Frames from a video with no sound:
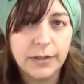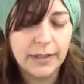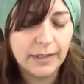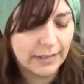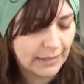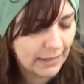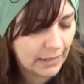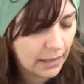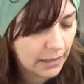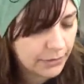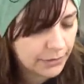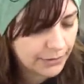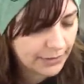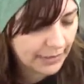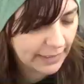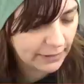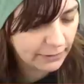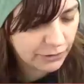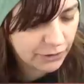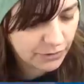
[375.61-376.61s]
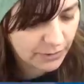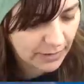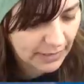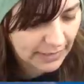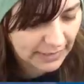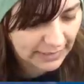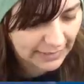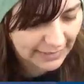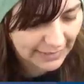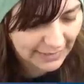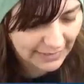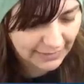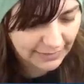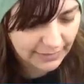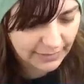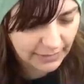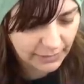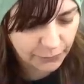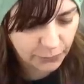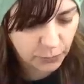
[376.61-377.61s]
than the other air dry
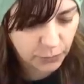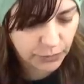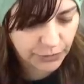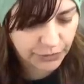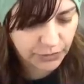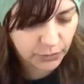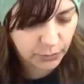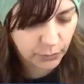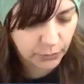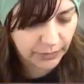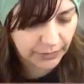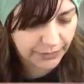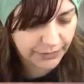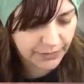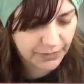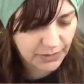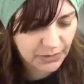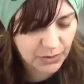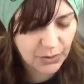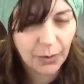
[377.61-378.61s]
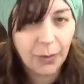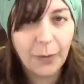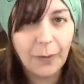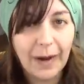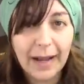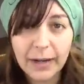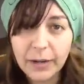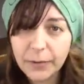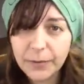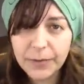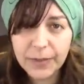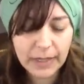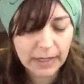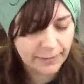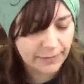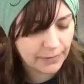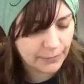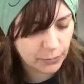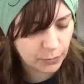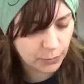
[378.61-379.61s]
that I've worked with. So I don't think
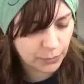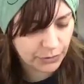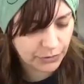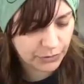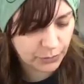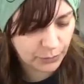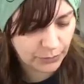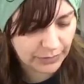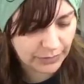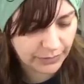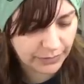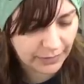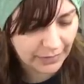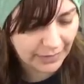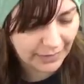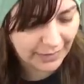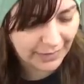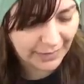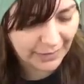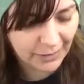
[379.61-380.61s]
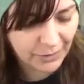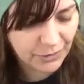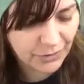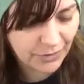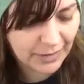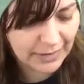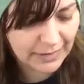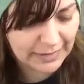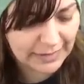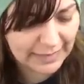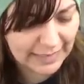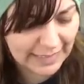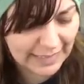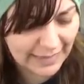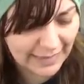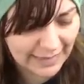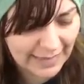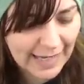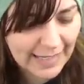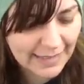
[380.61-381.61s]
I've ever worked with air dry clay
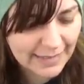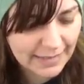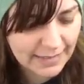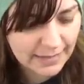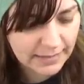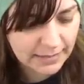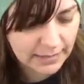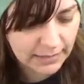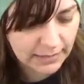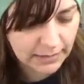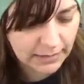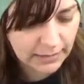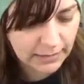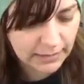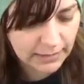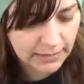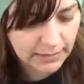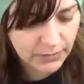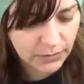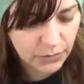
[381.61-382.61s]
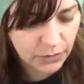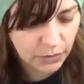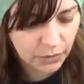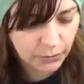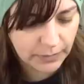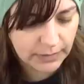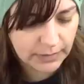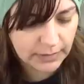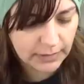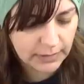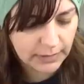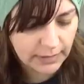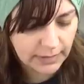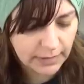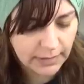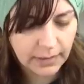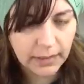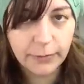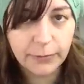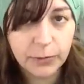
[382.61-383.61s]
that sticky. It is gooey
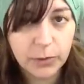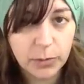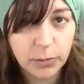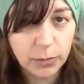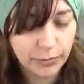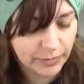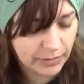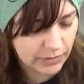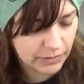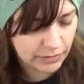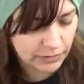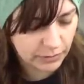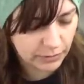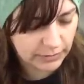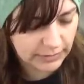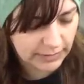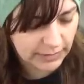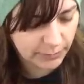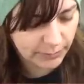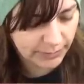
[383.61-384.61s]
if you move it slowly,